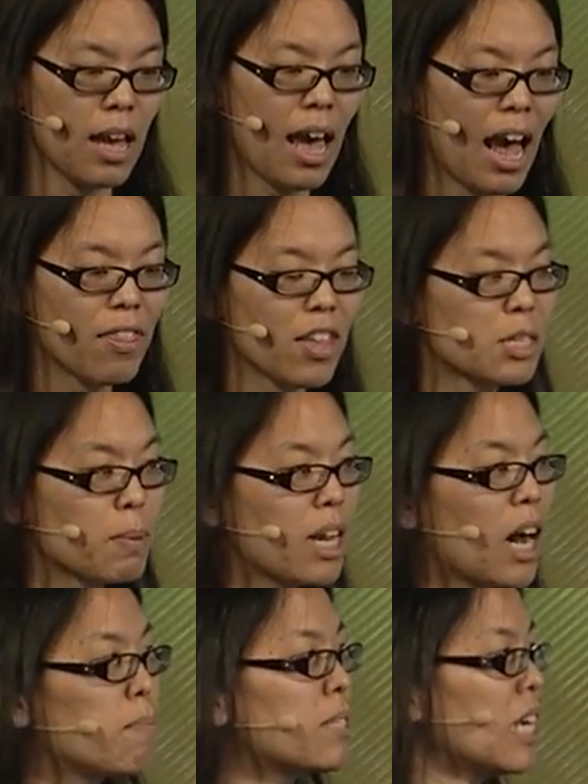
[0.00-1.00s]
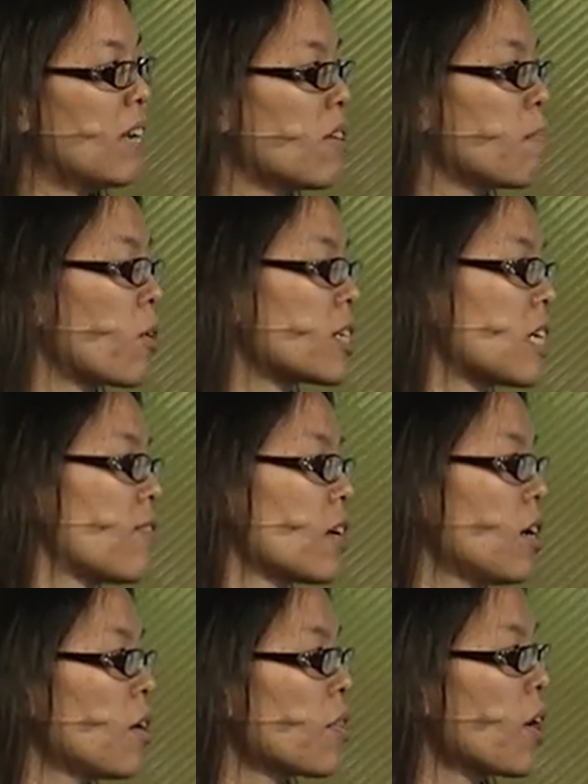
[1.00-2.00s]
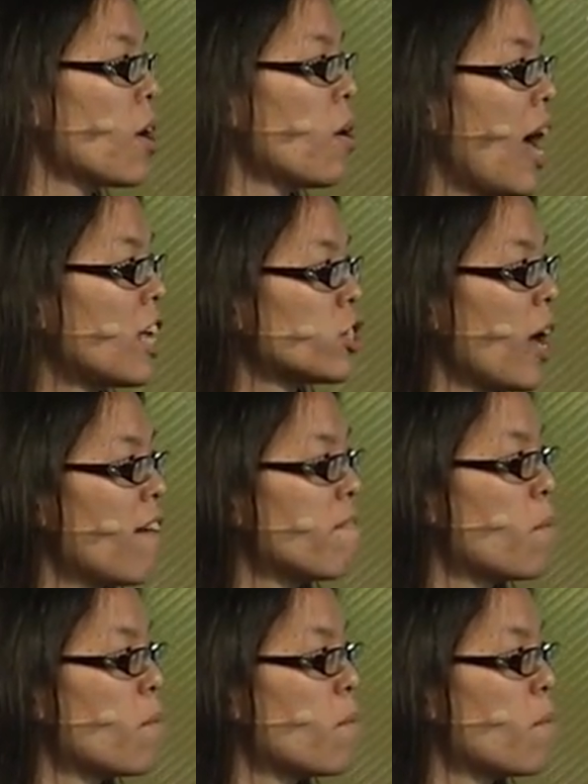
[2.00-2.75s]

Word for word: And this becomes even more difficult, though, as you have